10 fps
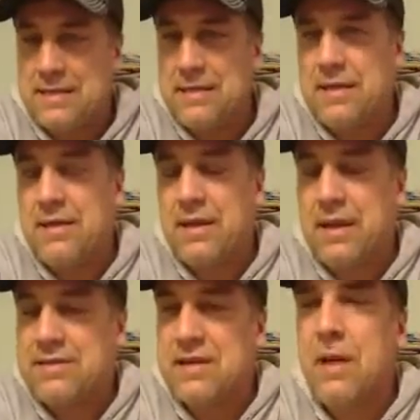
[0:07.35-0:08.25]
I think
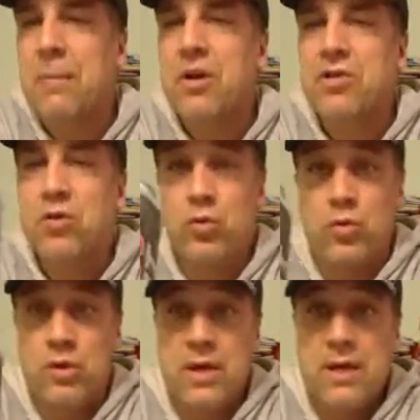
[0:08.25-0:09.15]
it's the number two
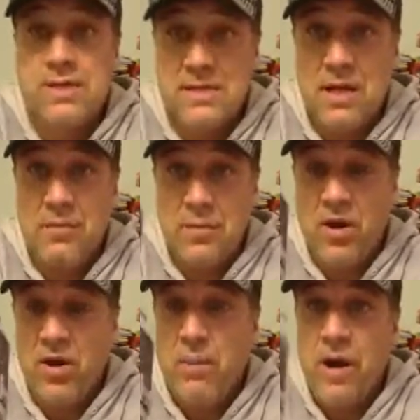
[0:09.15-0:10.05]
selling
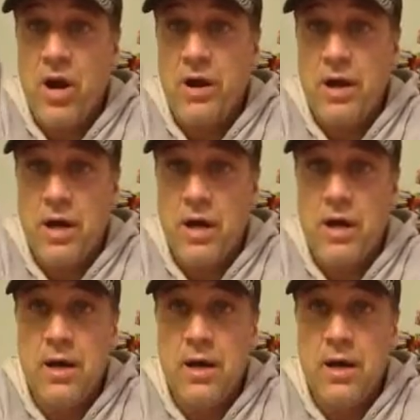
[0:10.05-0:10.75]
beer in America,